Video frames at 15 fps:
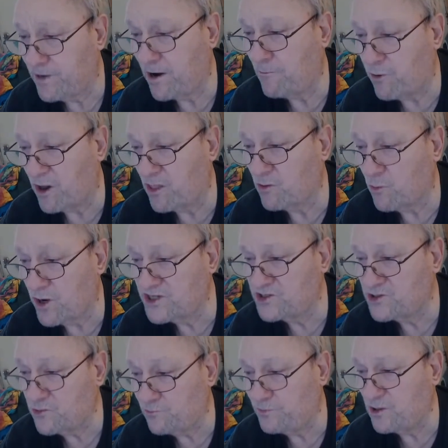My brother
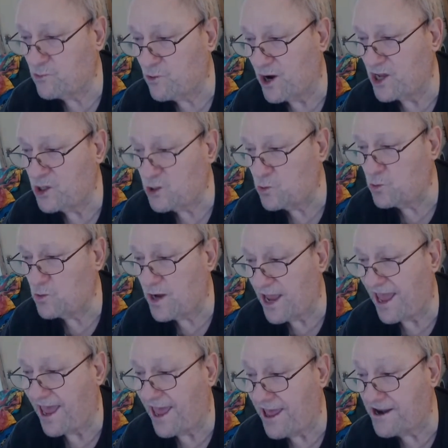went to BYU
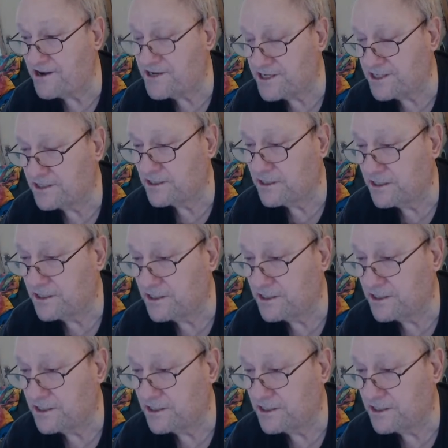and